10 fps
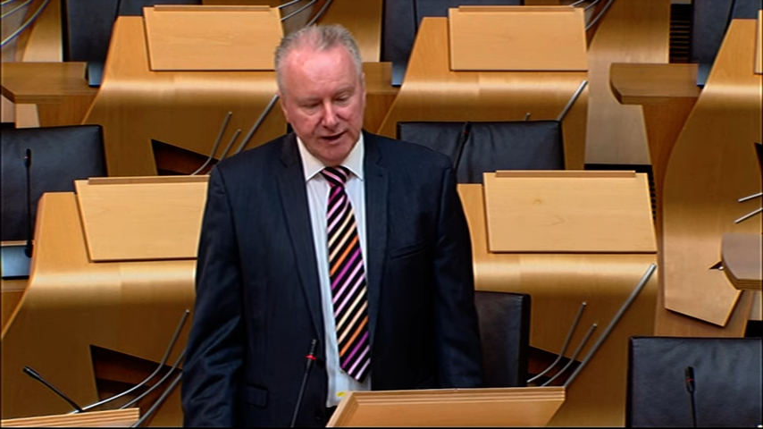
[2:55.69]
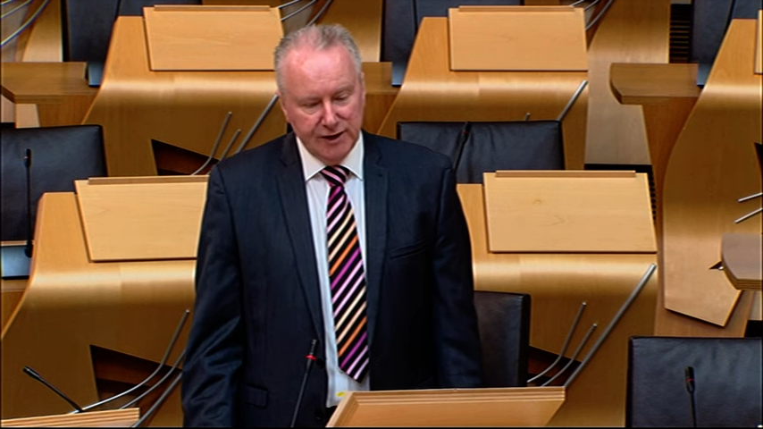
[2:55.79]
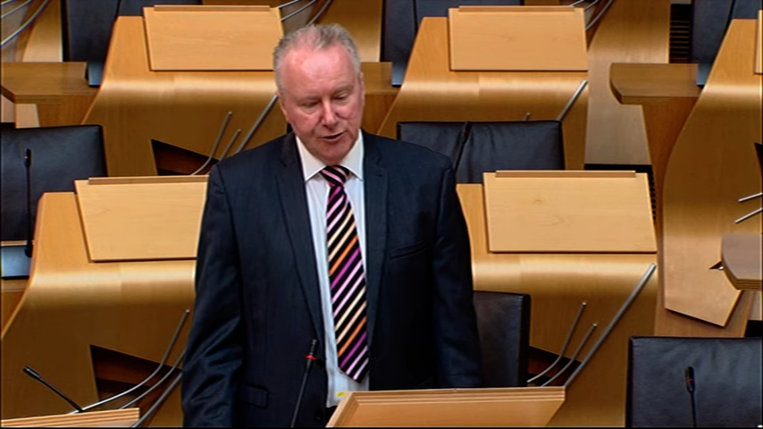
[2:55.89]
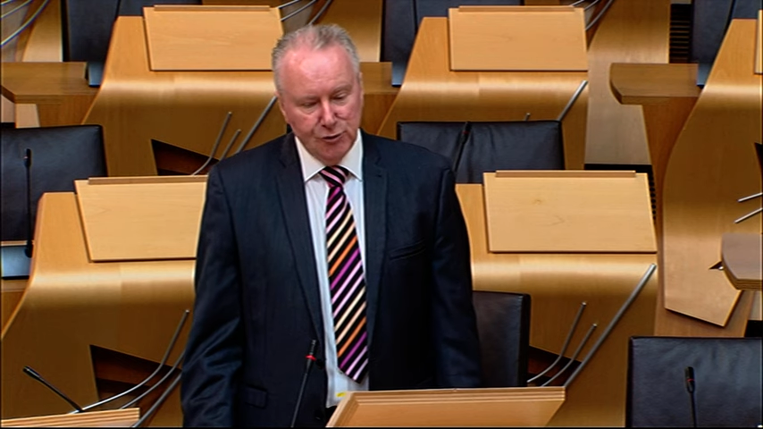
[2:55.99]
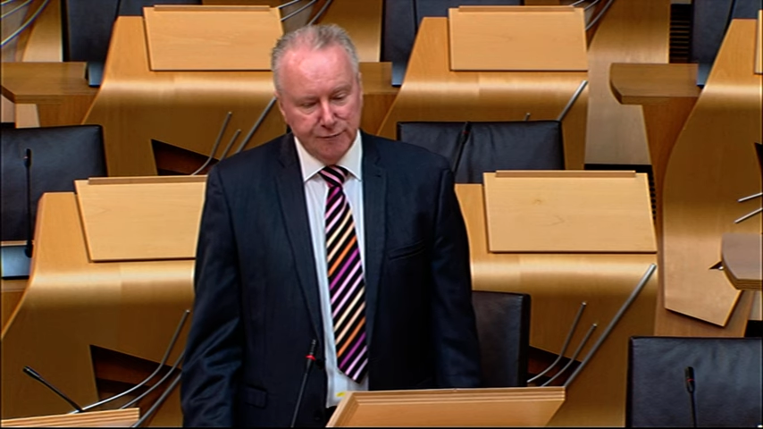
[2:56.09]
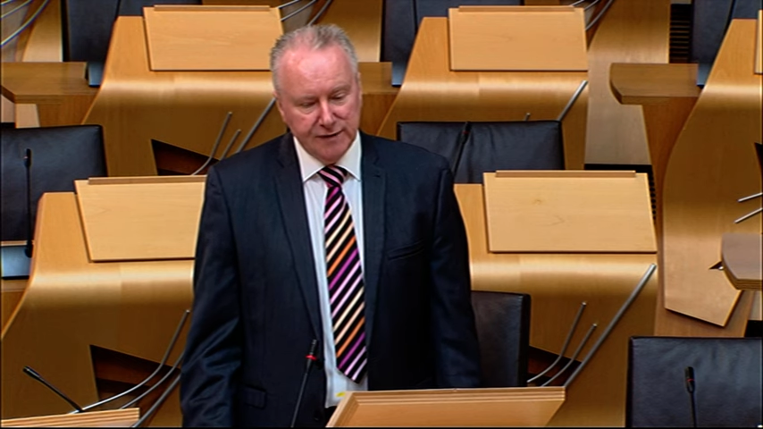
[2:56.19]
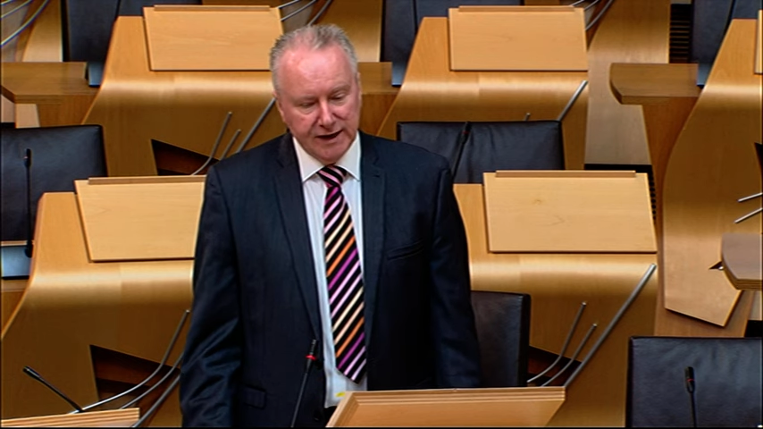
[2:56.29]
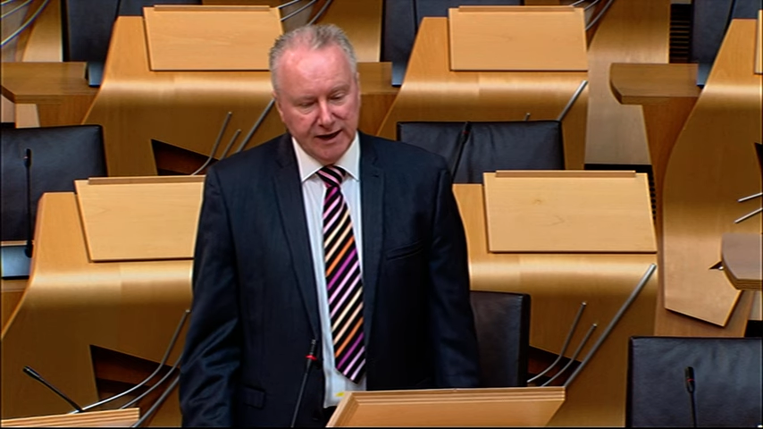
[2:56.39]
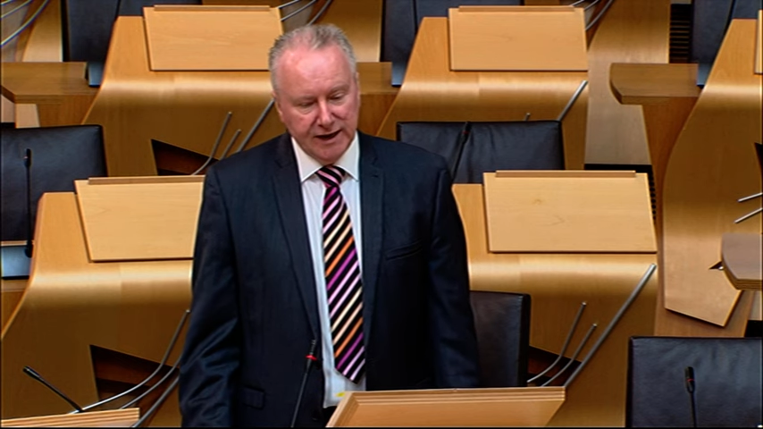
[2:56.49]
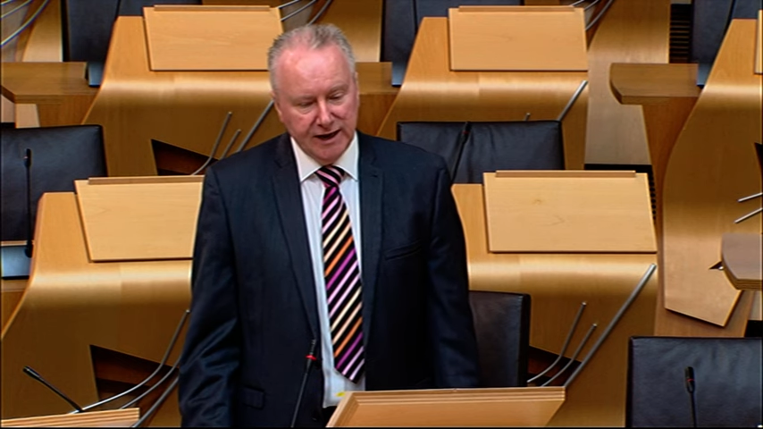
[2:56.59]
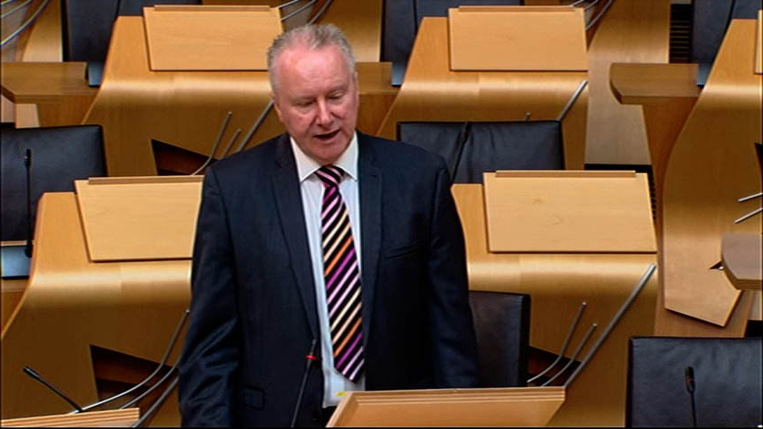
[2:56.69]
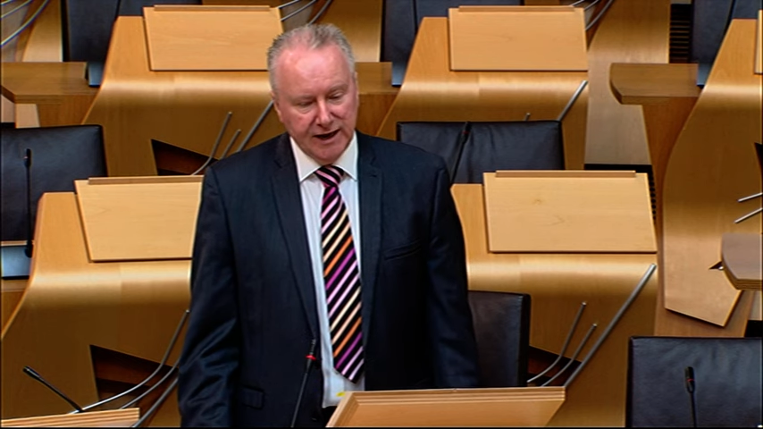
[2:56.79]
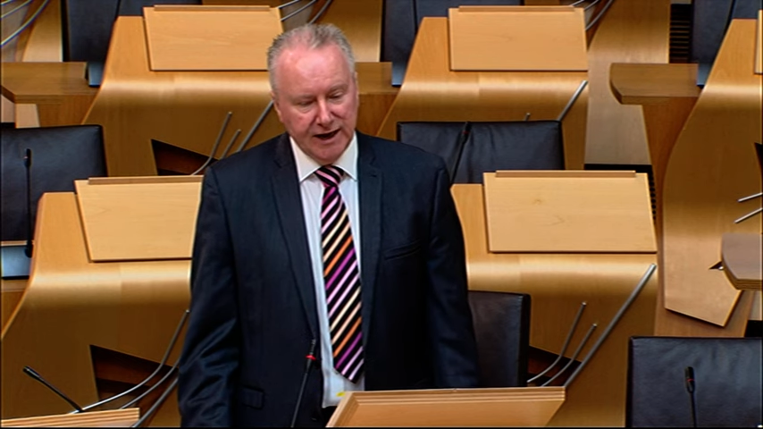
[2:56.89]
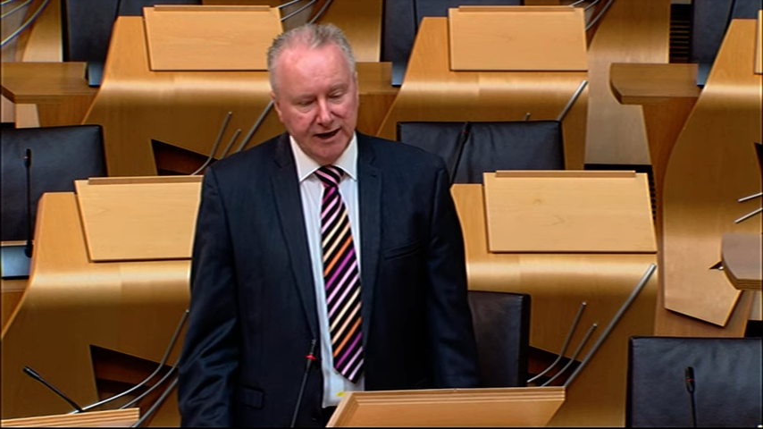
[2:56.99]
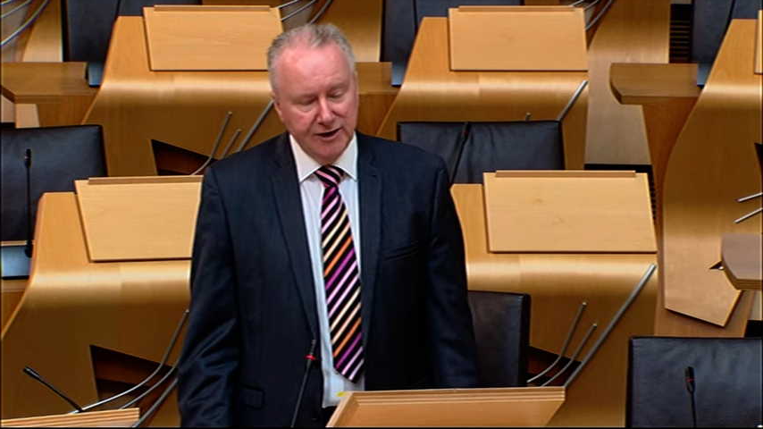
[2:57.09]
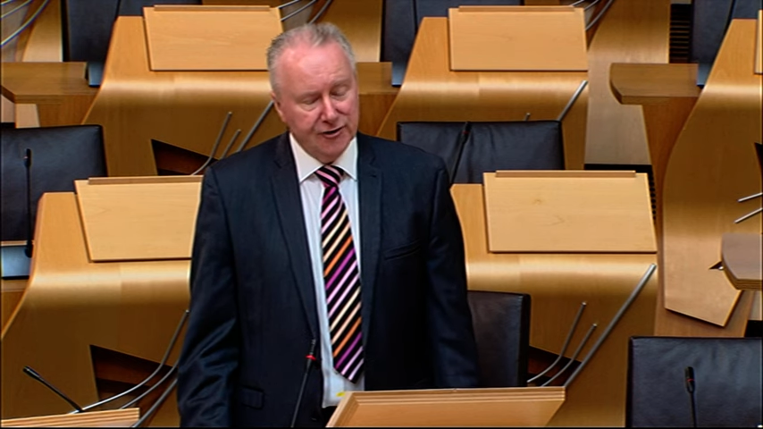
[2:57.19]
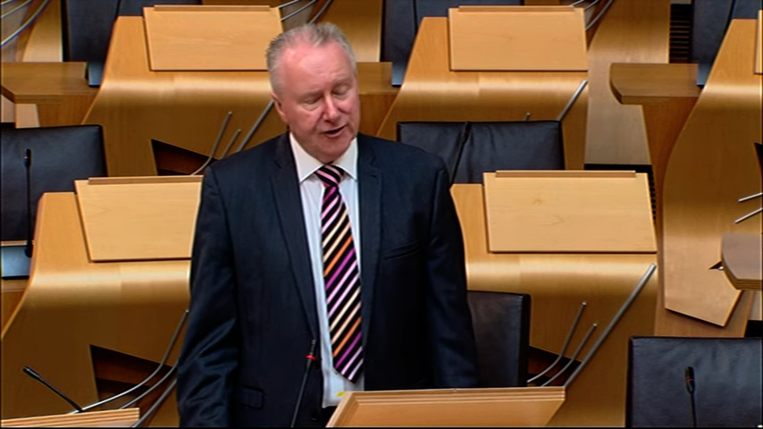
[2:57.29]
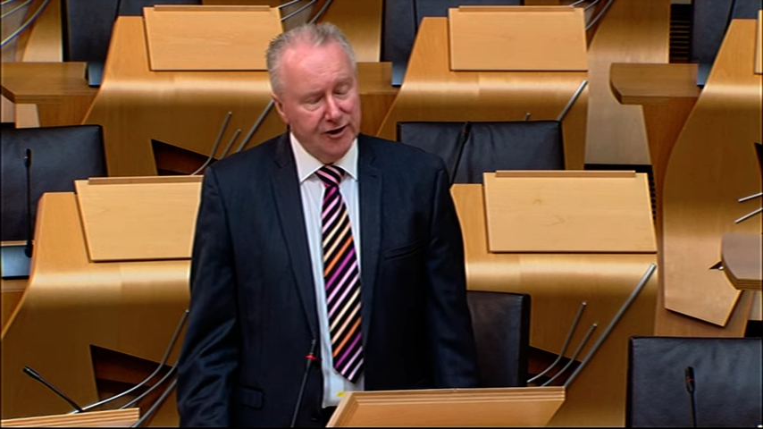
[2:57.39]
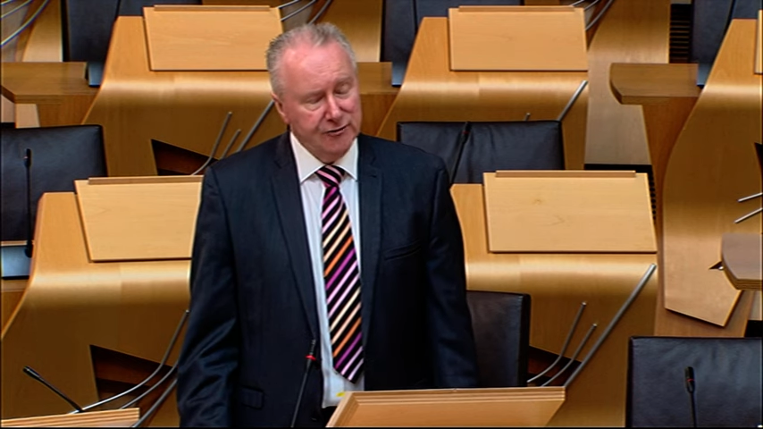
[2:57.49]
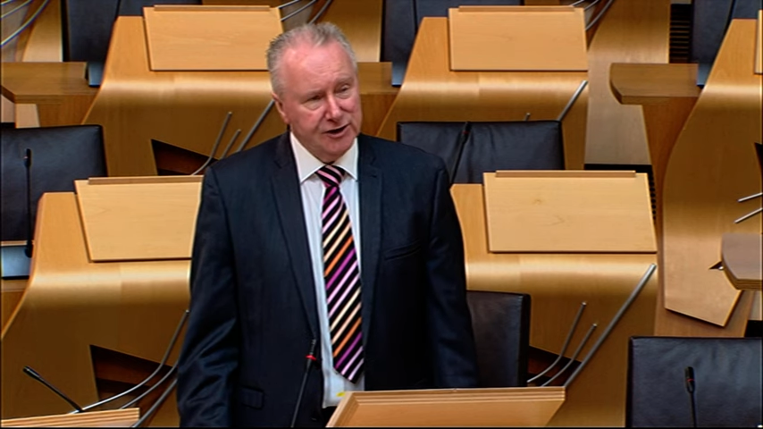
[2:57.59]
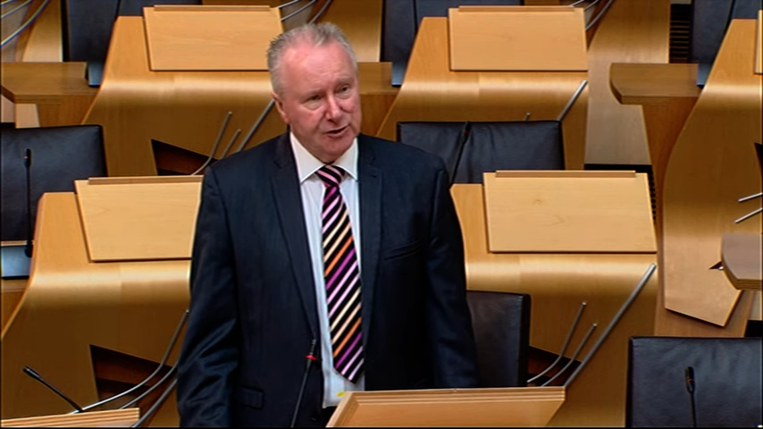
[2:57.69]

and hopefully in or around